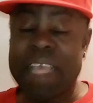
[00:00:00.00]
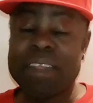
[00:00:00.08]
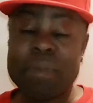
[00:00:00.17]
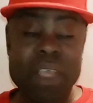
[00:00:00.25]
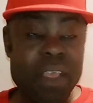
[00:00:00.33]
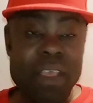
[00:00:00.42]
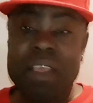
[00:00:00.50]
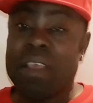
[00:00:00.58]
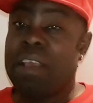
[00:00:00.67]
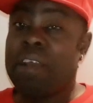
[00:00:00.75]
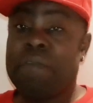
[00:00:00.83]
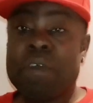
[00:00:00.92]
And
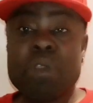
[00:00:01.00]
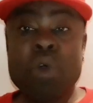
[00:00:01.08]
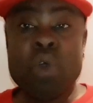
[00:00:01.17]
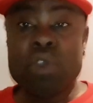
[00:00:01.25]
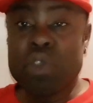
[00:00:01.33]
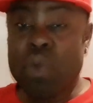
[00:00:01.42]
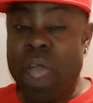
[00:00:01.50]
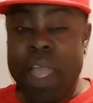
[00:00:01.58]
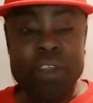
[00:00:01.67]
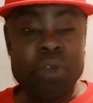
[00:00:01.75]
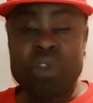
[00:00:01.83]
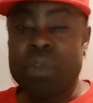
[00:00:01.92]
for those who
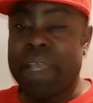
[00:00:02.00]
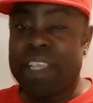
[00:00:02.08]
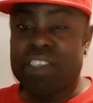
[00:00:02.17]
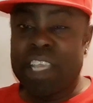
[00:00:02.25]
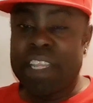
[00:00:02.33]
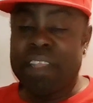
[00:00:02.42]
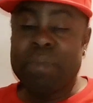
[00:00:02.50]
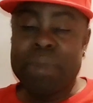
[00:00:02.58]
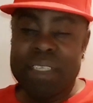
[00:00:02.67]
are new to my channel,